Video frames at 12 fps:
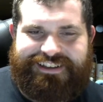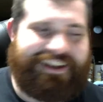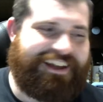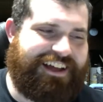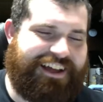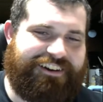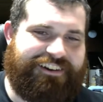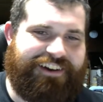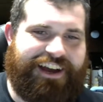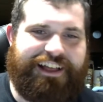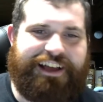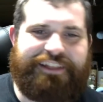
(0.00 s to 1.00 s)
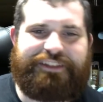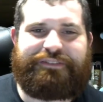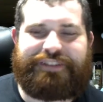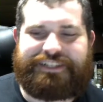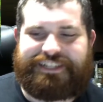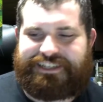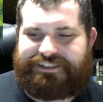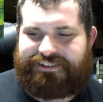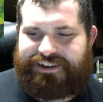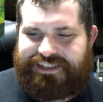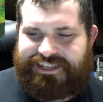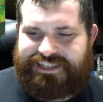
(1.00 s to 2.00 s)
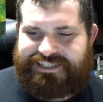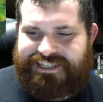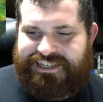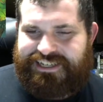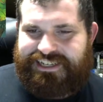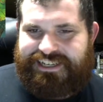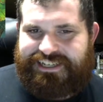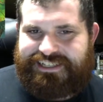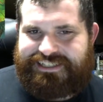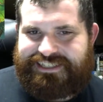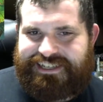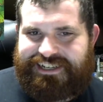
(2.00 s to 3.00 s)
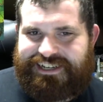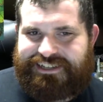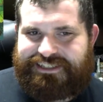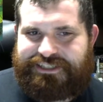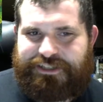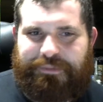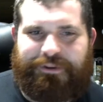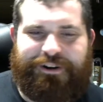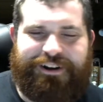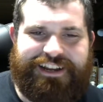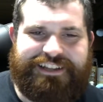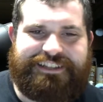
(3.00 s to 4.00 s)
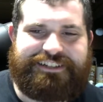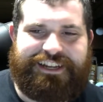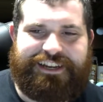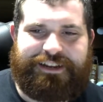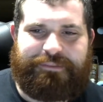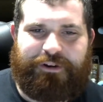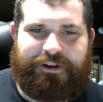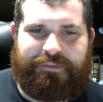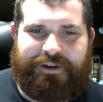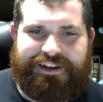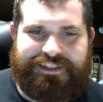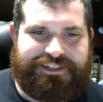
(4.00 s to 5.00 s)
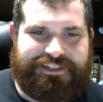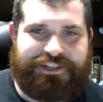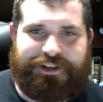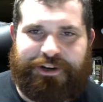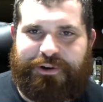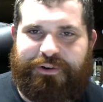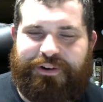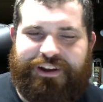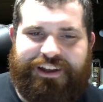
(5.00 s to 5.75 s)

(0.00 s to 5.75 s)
I don't know. I love Exeggutor. I think he's a super entertaining Pokemon in the show,